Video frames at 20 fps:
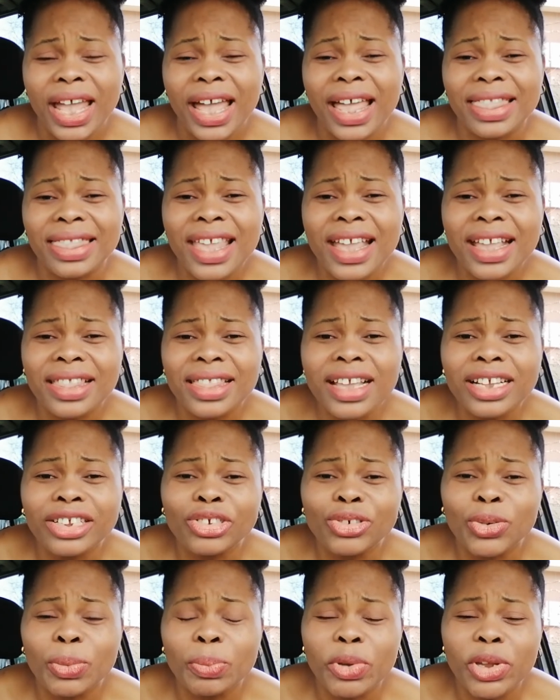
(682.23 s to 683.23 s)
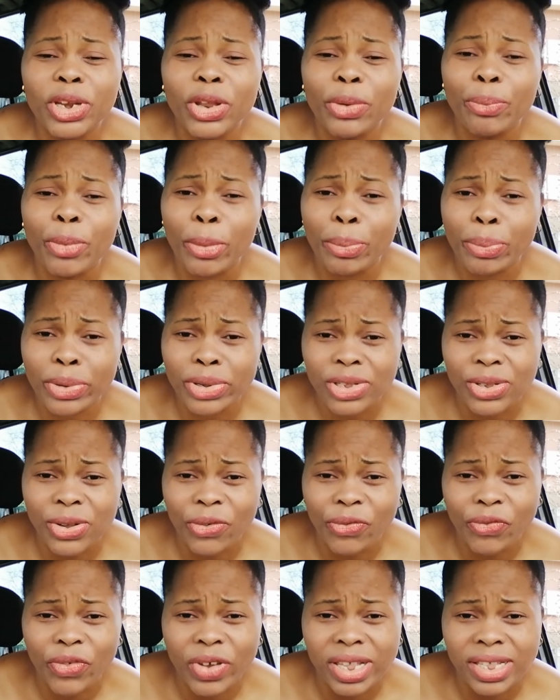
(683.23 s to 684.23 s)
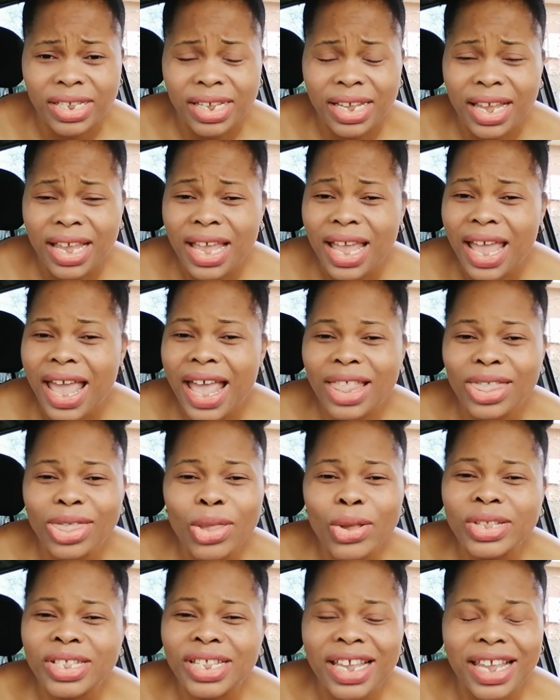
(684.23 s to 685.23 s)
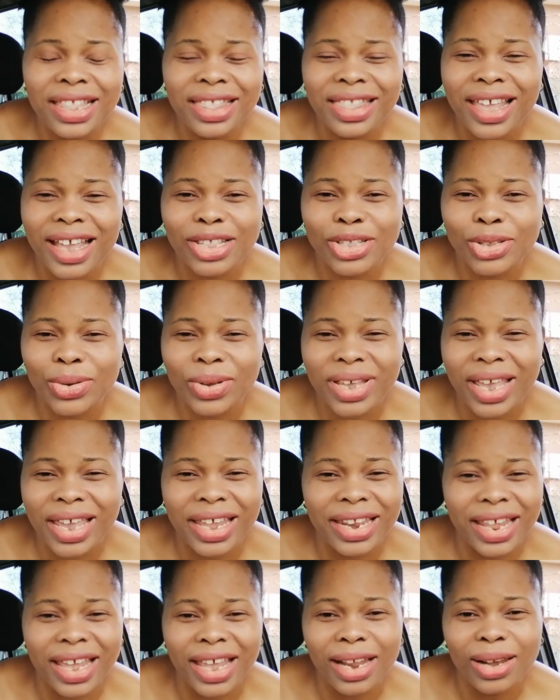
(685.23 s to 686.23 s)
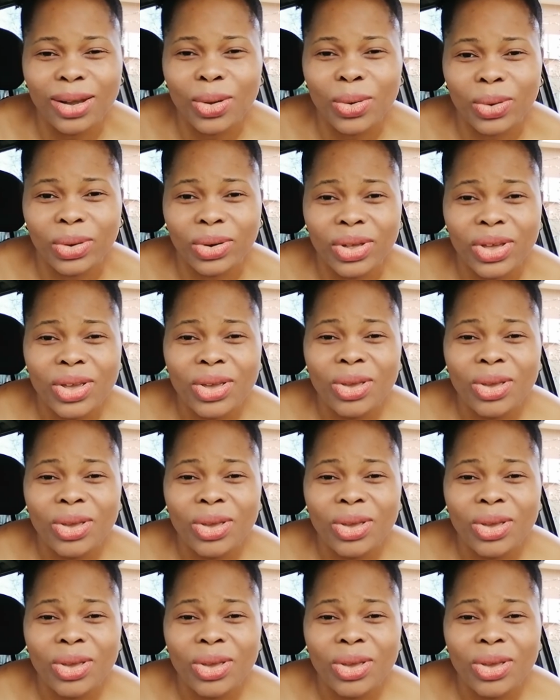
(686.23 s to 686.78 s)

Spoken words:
I think this should be the purpose of it. And not in there to gain alone.